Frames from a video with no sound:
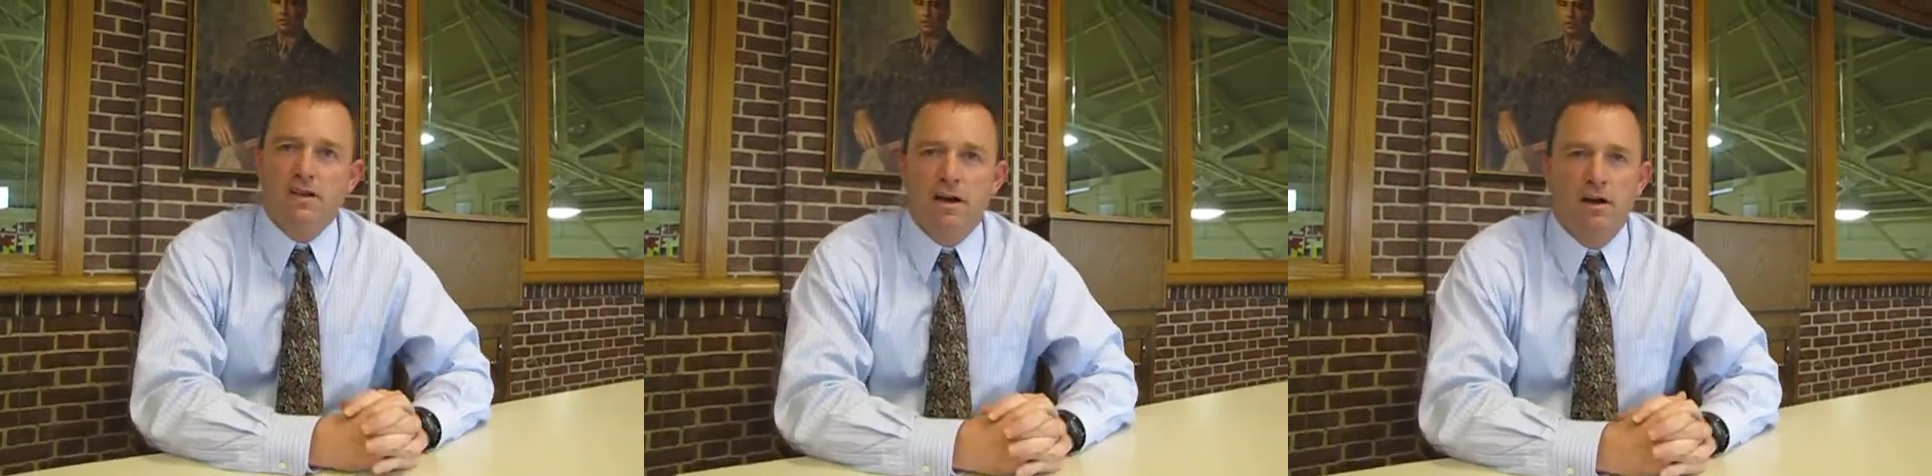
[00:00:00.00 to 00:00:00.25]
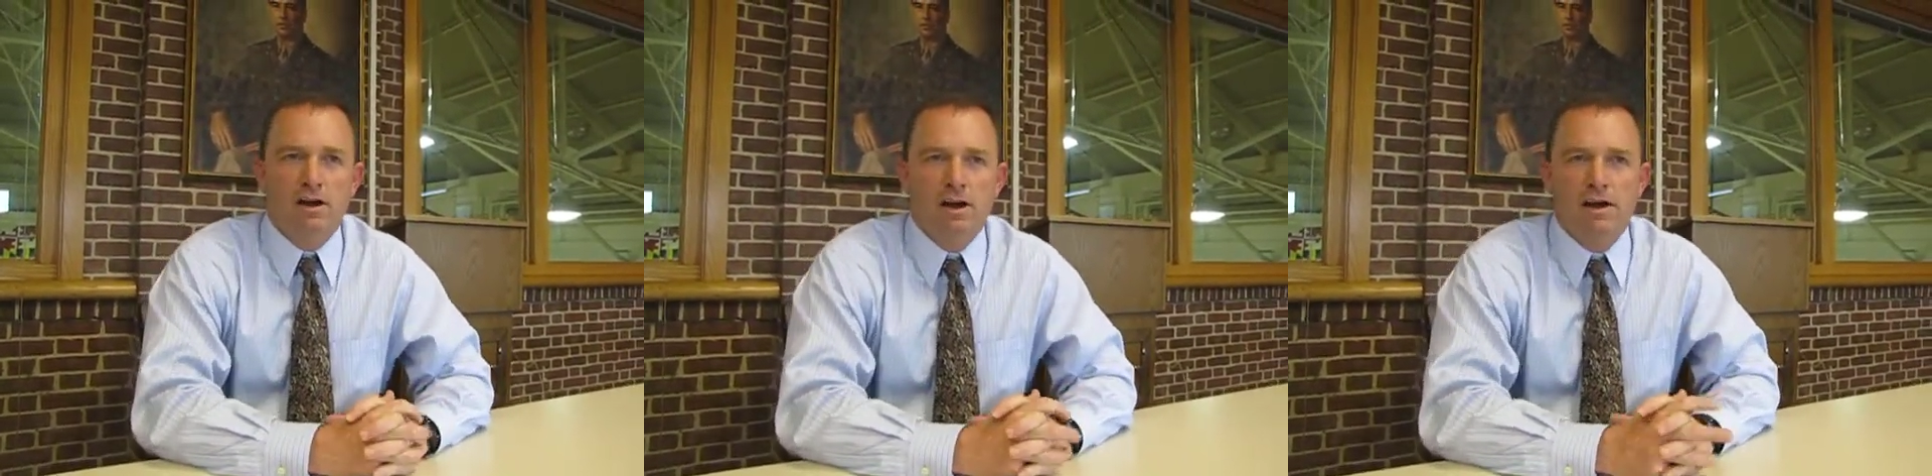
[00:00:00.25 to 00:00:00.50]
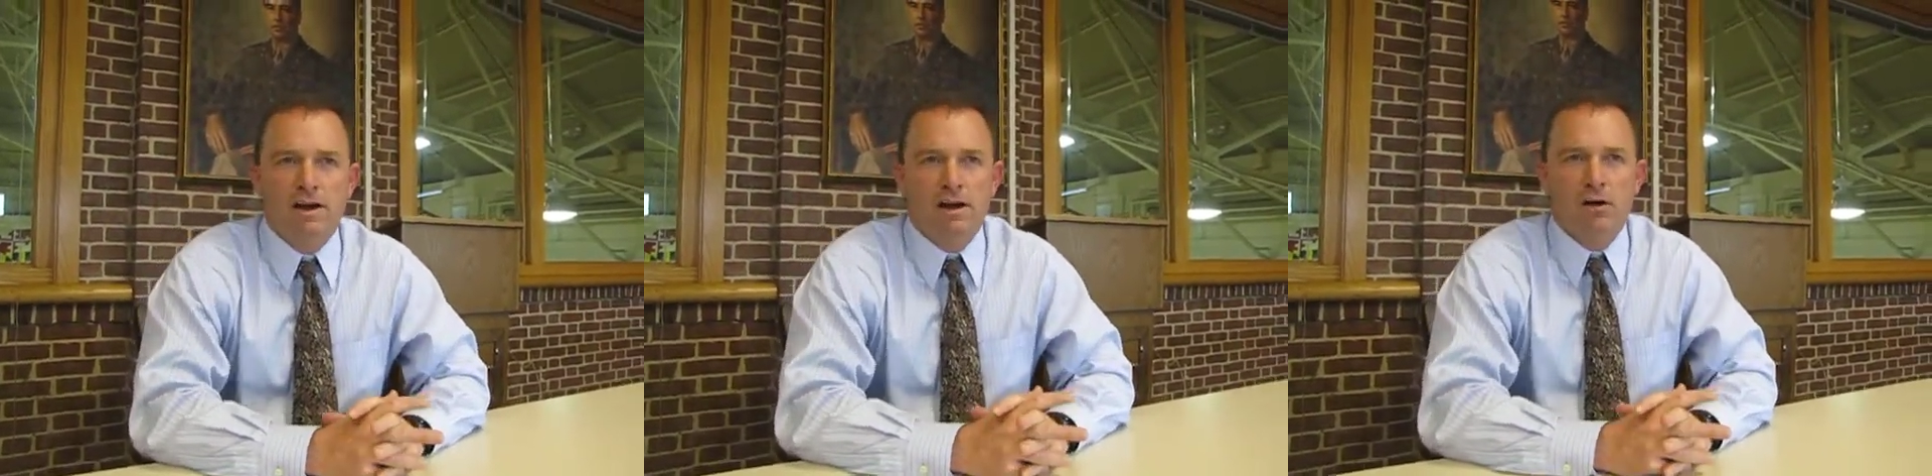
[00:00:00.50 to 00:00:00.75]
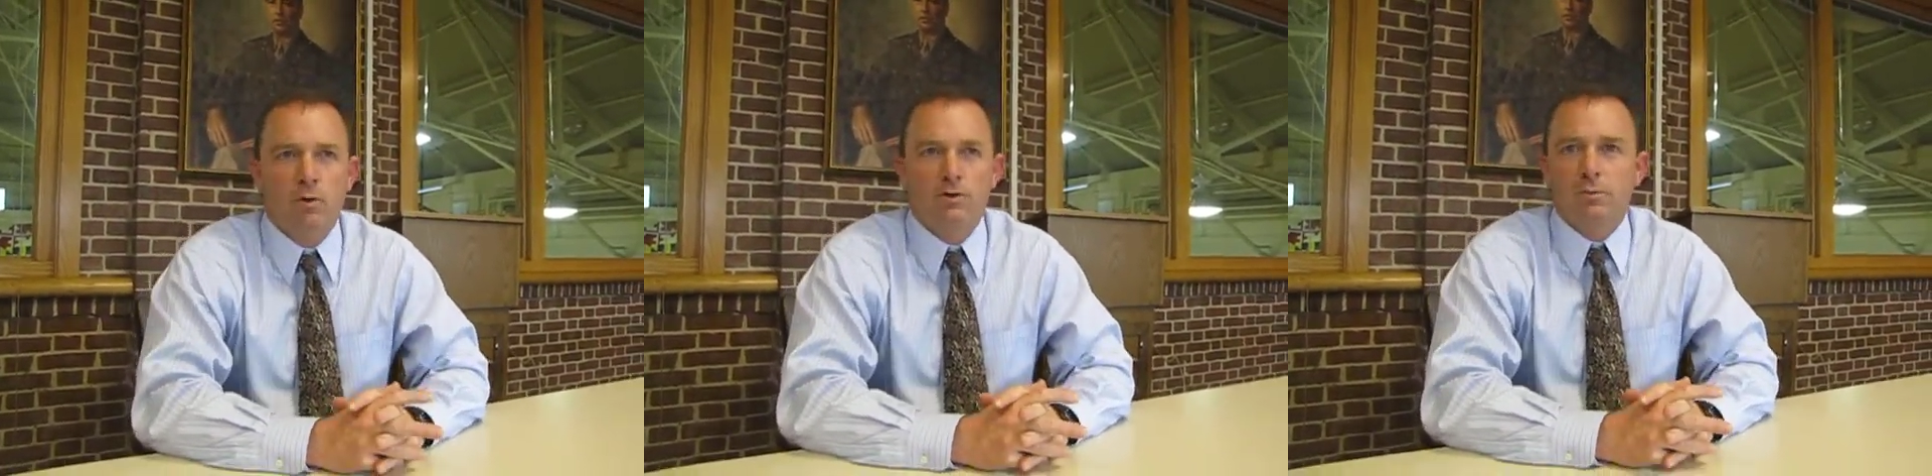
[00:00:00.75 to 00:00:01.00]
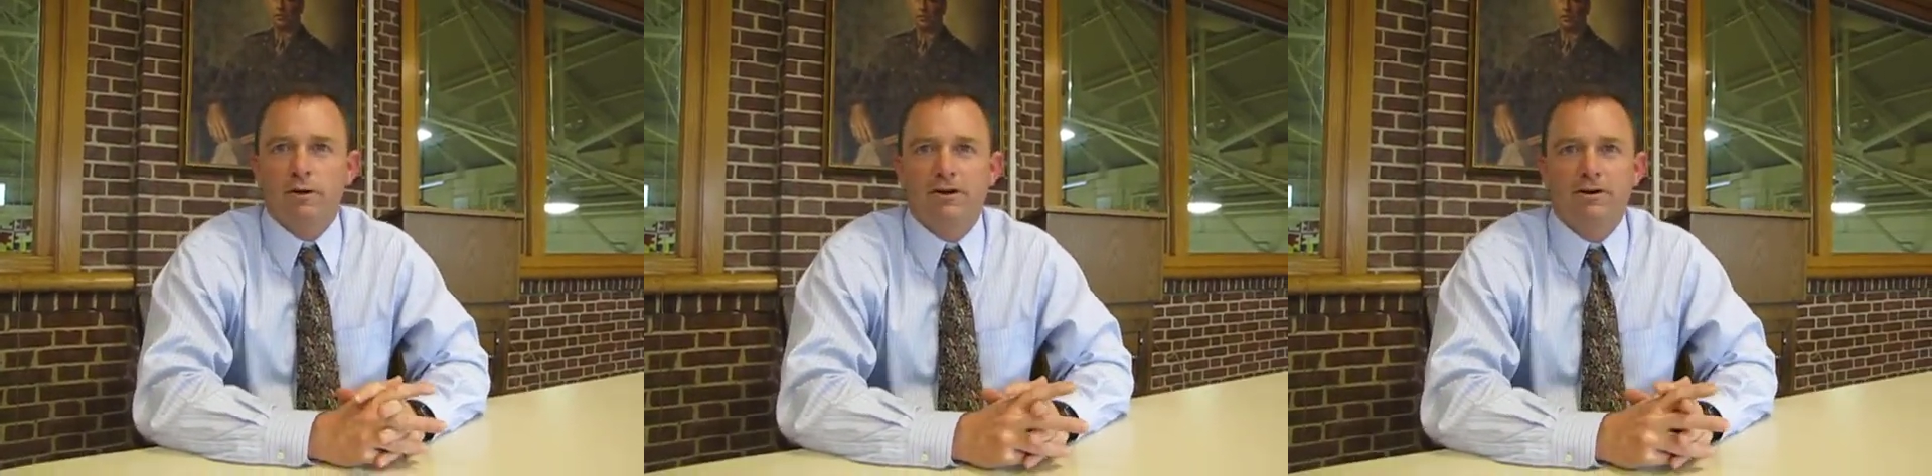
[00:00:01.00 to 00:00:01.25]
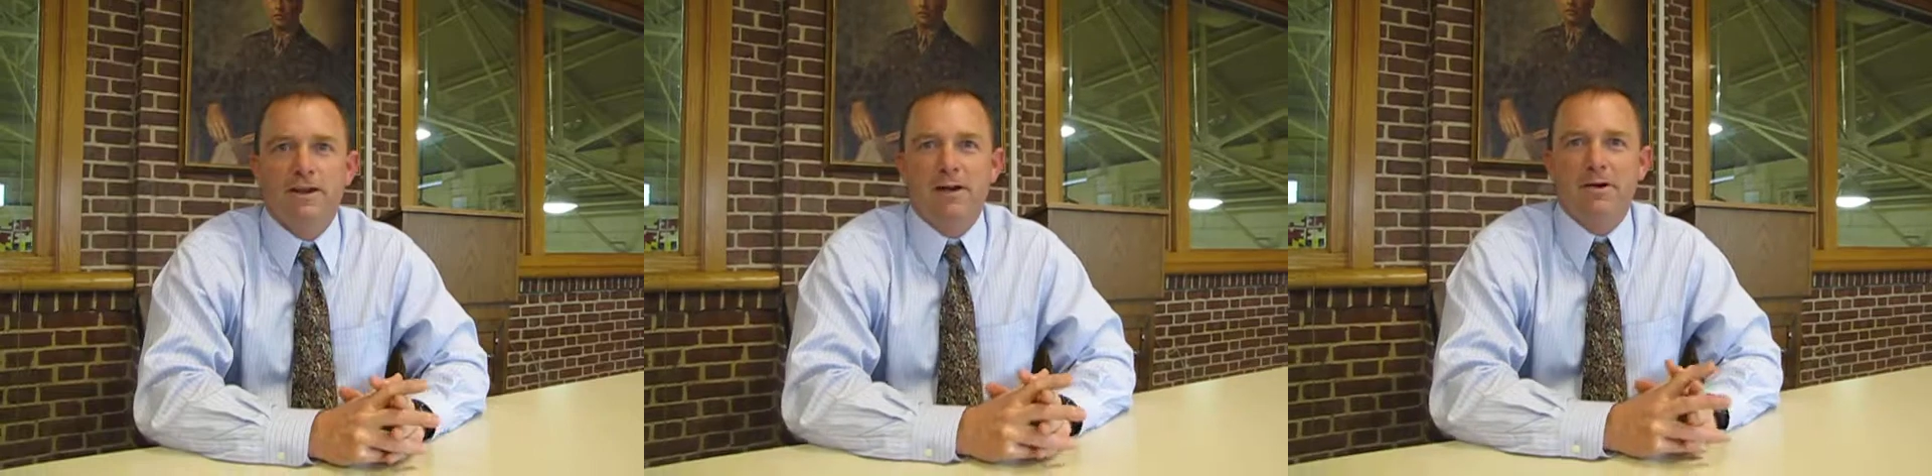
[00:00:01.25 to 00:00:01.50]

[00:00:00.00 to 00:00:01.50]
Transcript: Yeah, I, I, always plan on the